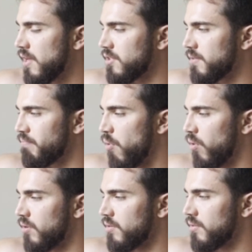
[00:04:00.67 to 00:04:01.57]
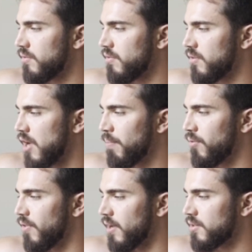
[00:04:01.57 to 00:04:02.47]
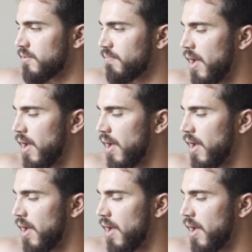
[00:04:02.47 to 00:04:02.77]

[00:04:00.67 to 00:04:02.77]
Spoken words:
it's important, couple things.